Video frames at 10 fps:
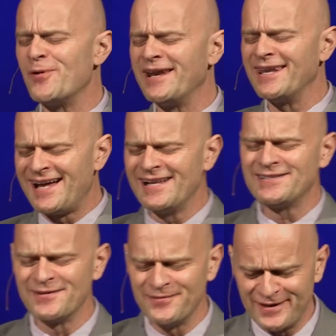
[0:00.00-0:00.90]
when
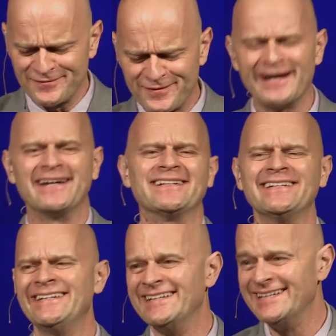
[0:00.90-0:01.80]
lots of it,
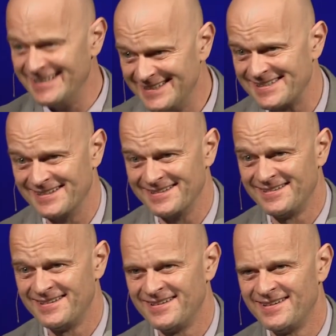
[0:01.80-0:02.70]
frankly, isn't.
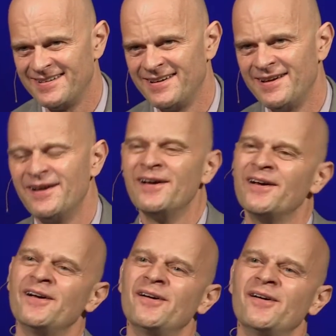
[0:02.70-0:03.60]

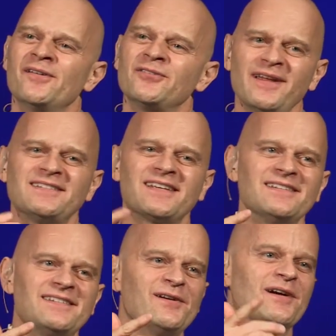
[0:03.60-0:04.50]
So let's
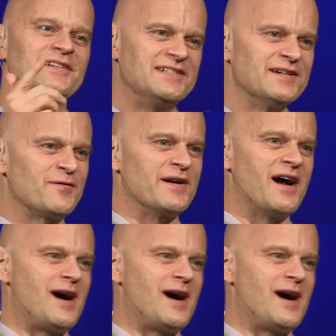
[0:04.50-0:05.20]
consider a different